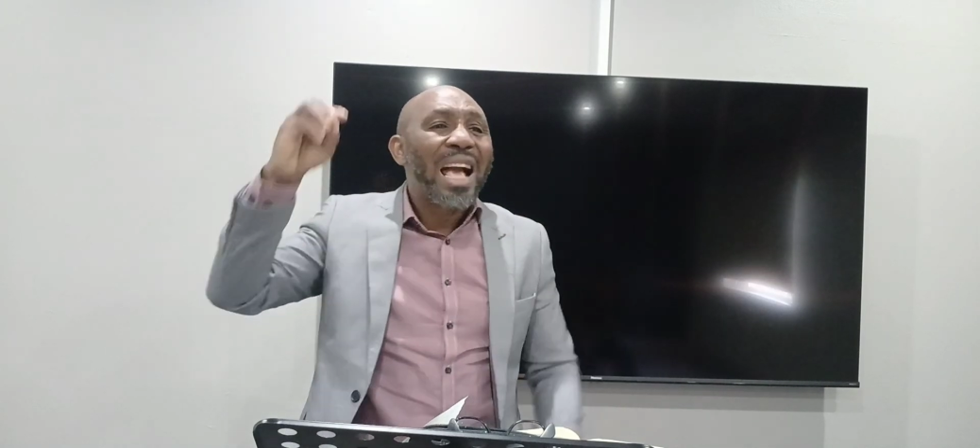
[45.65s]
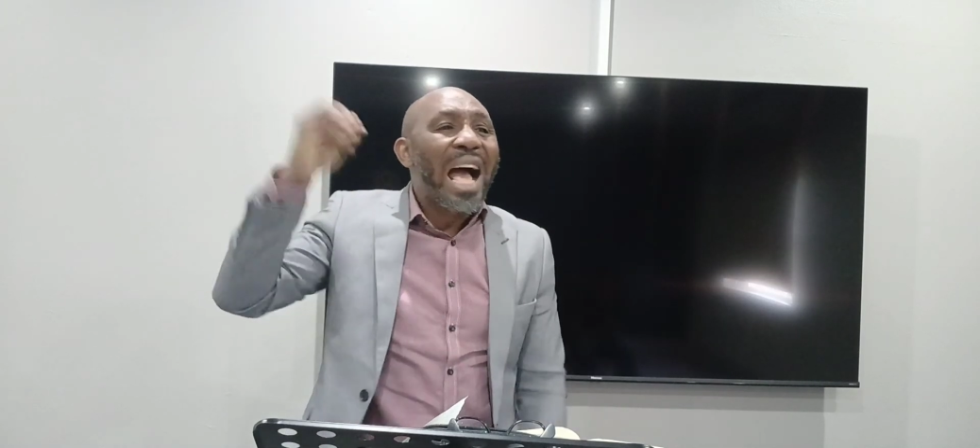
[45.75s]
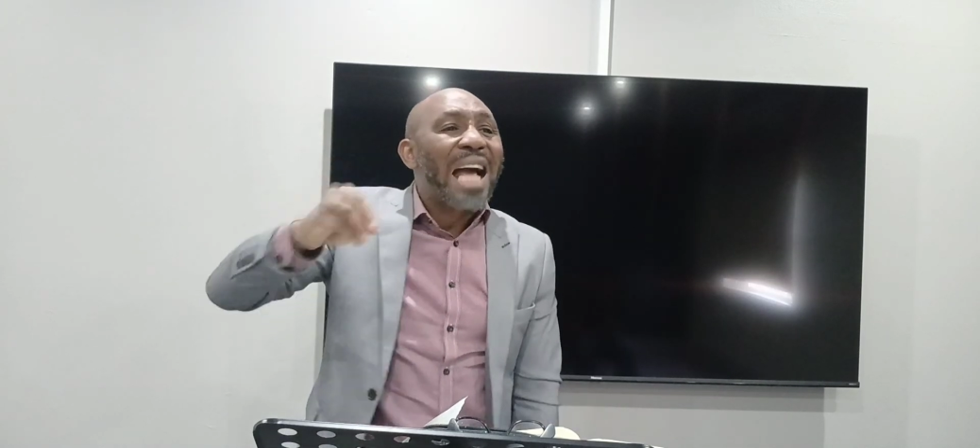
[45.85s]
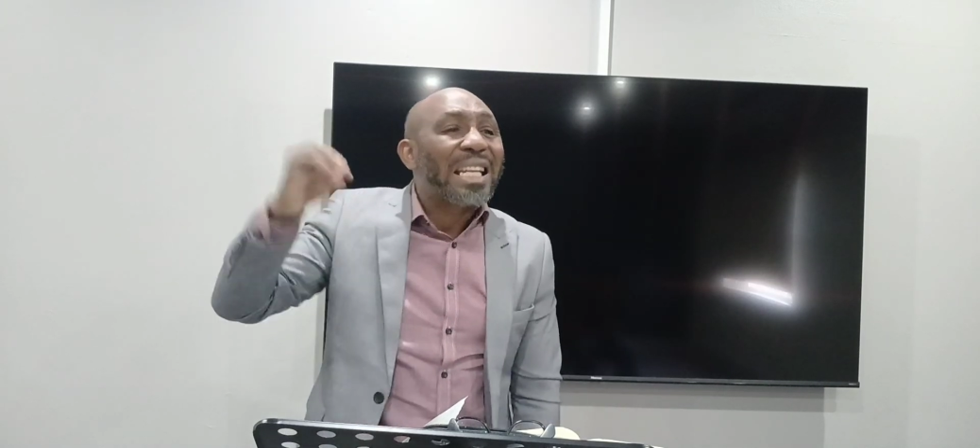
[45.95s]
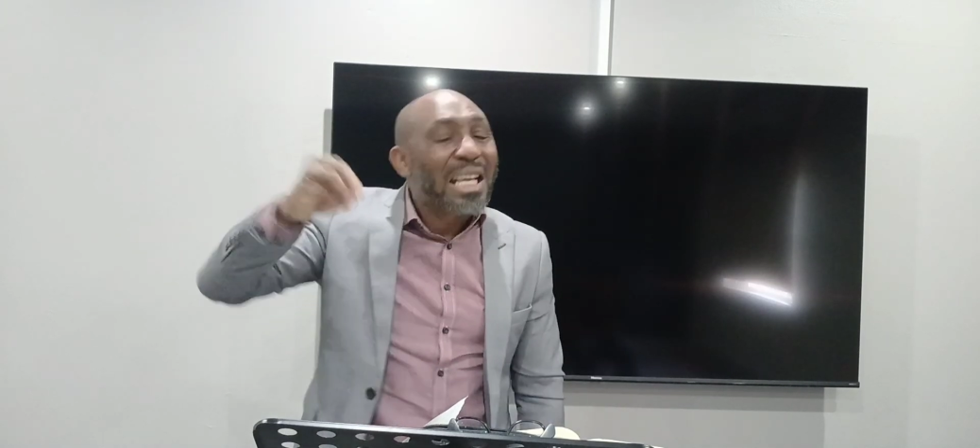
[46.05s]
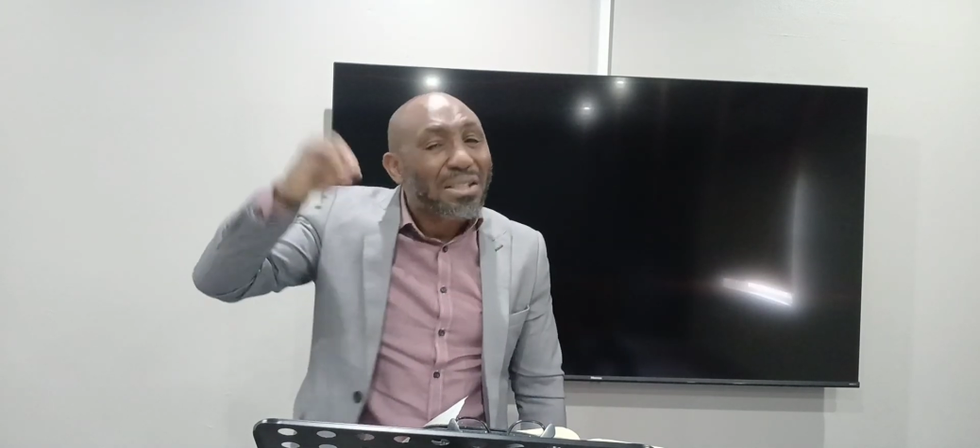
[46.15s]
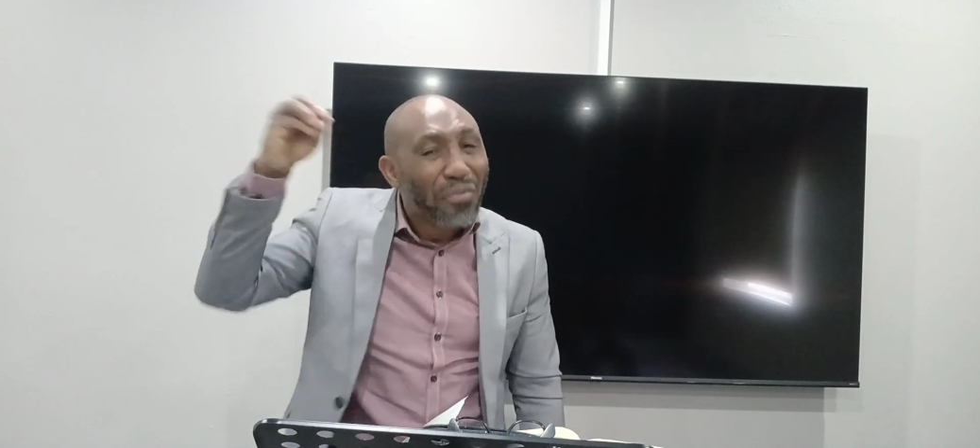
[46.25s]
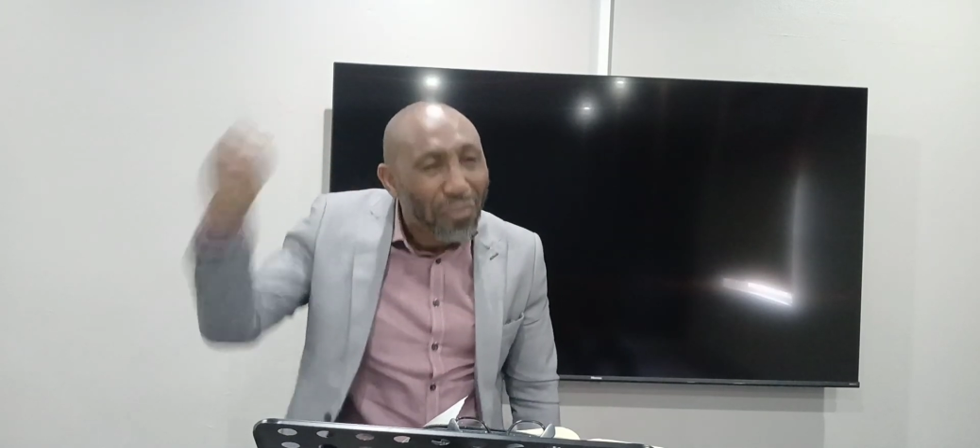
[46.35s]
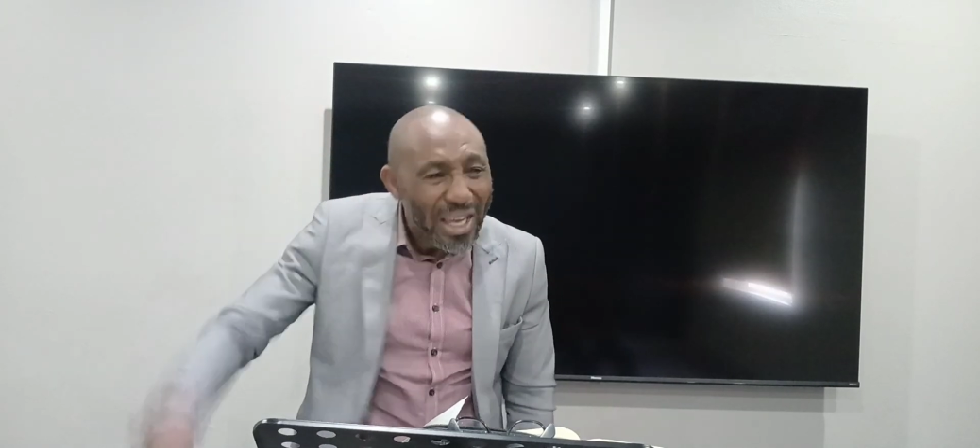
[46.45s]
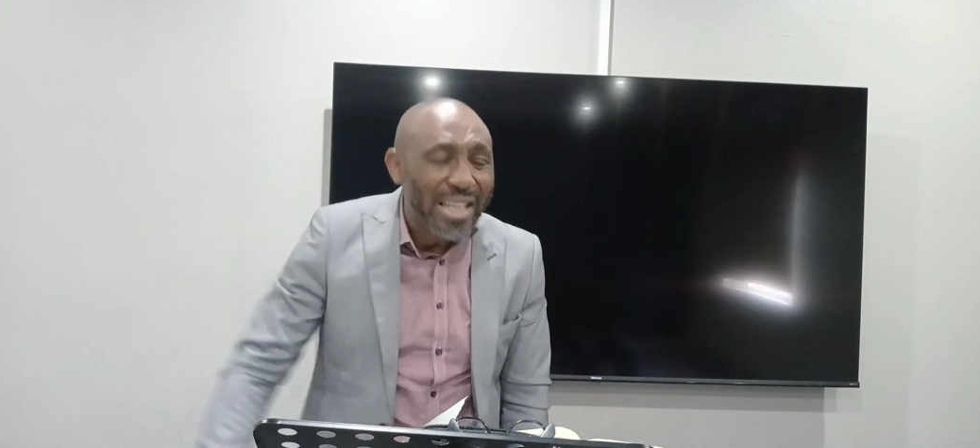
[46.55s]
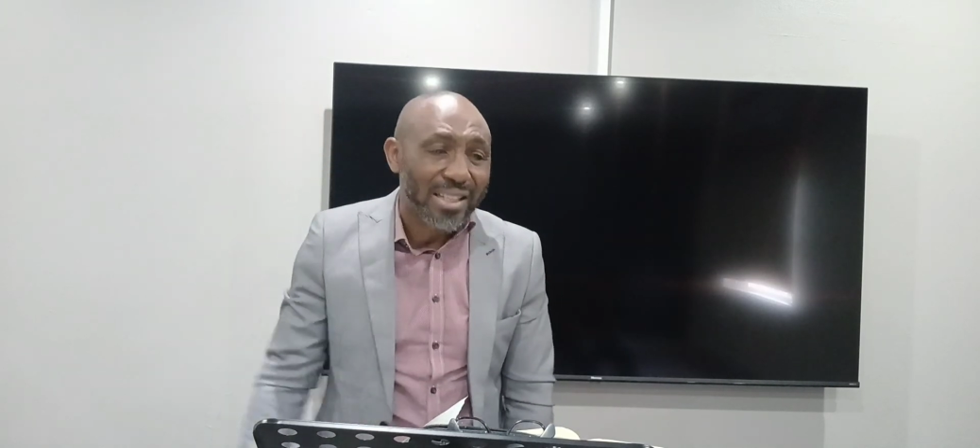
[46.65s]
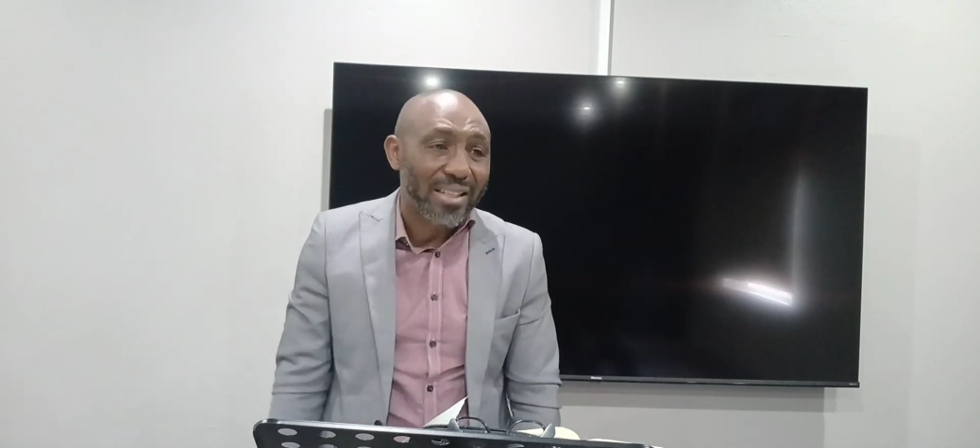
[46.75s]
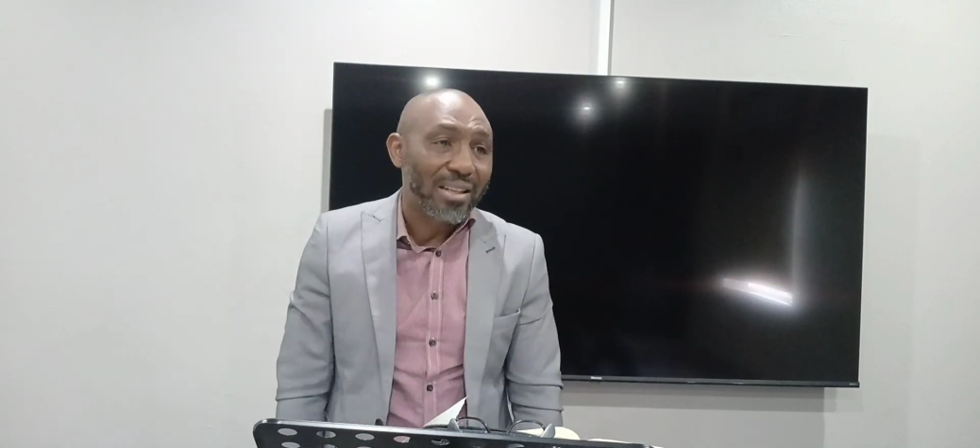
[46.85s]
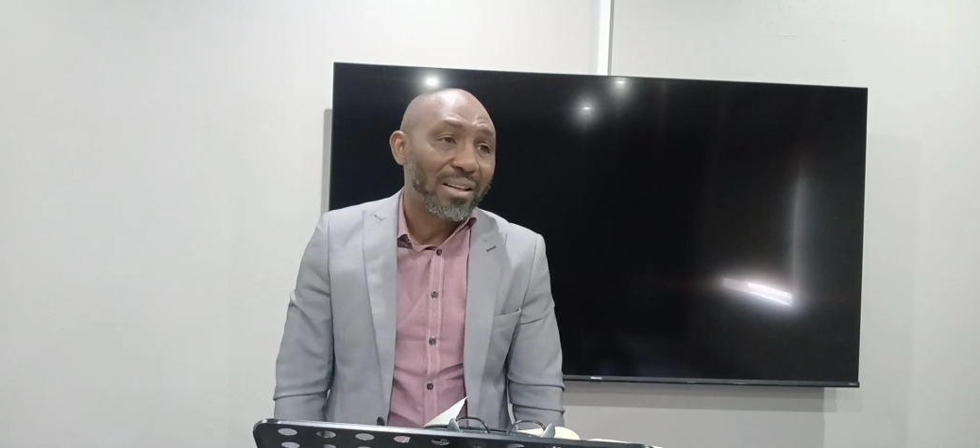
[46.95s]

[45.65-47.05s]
at His feet.